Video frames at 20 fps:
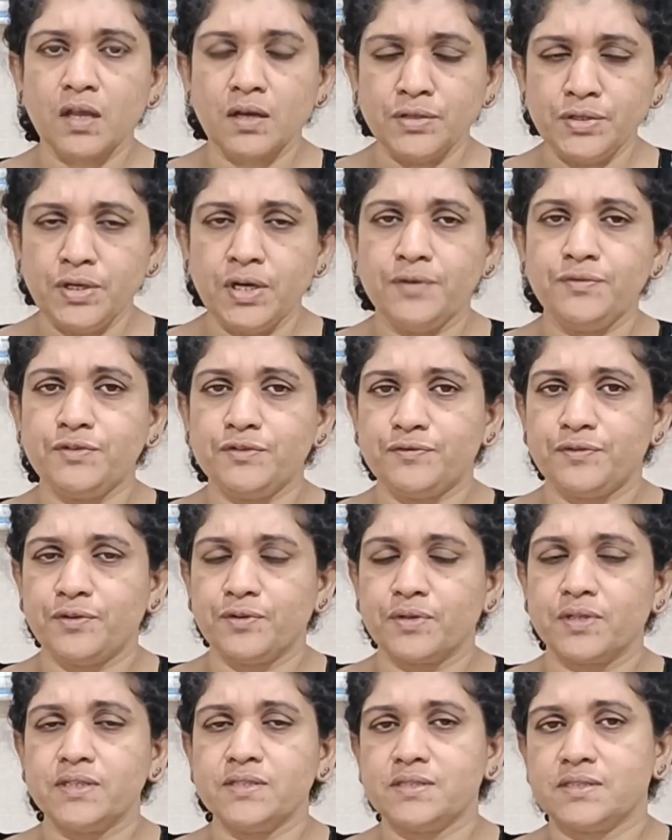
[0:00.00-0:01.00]
You have to
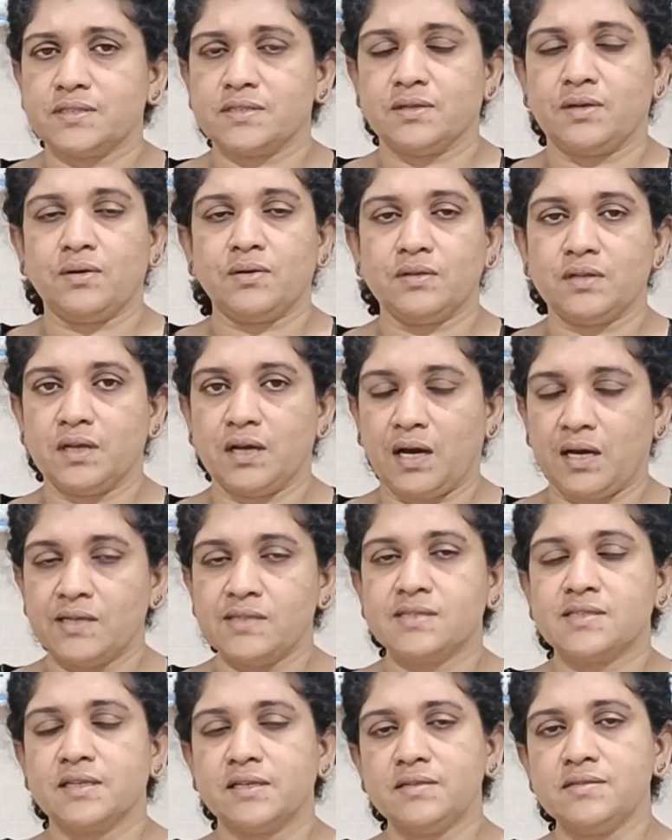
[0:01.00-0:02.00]
focus on the
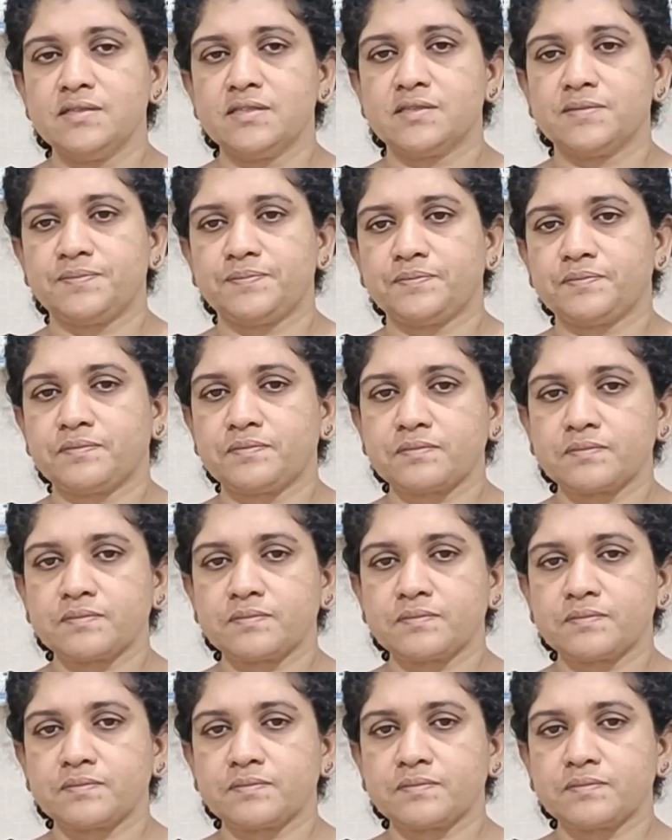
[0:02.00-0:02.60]
eye signs,